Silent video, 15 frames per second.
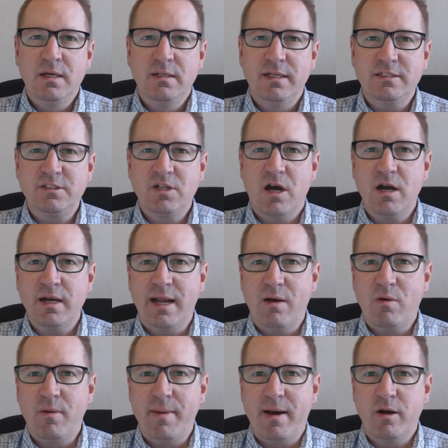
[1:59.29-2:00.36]
Let's talk
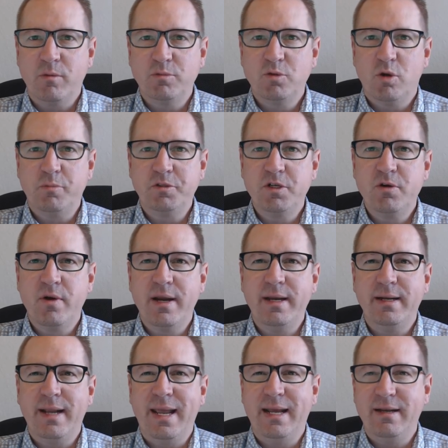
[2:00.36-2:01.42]
now about absorption
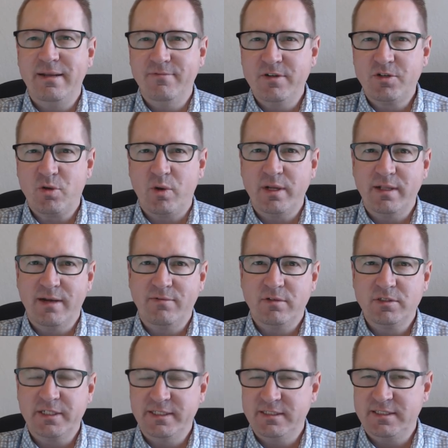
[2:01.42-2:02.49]
rate and inventory levels in